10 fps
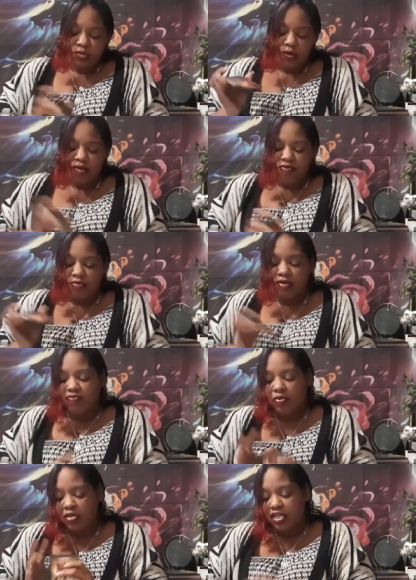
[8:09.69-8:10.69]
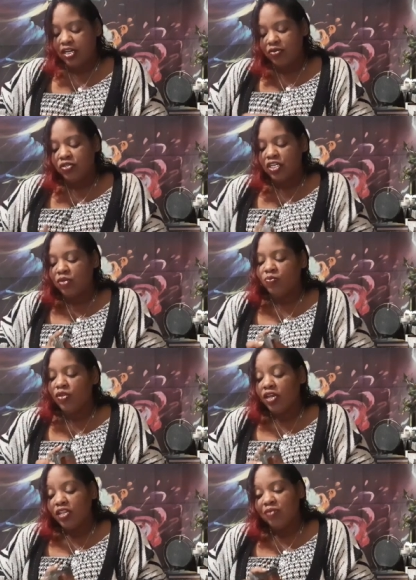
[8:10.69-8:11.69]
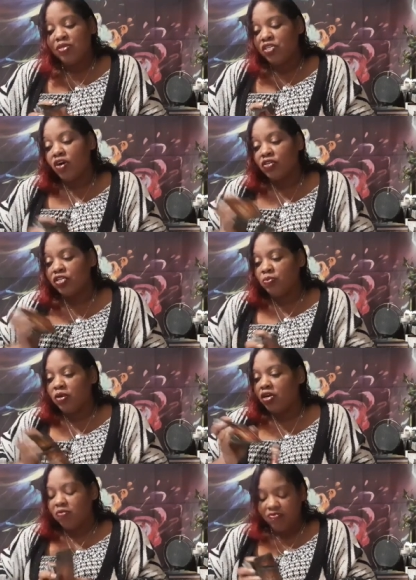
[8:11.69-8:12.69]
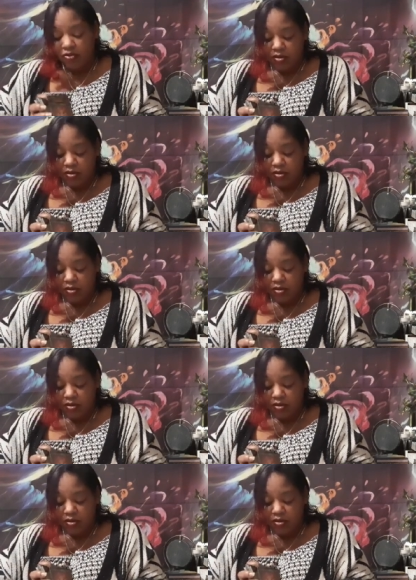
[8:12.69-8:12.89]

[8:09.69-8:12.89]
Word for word: Spirit, for my feminine energy. Let me talk to Spirit before.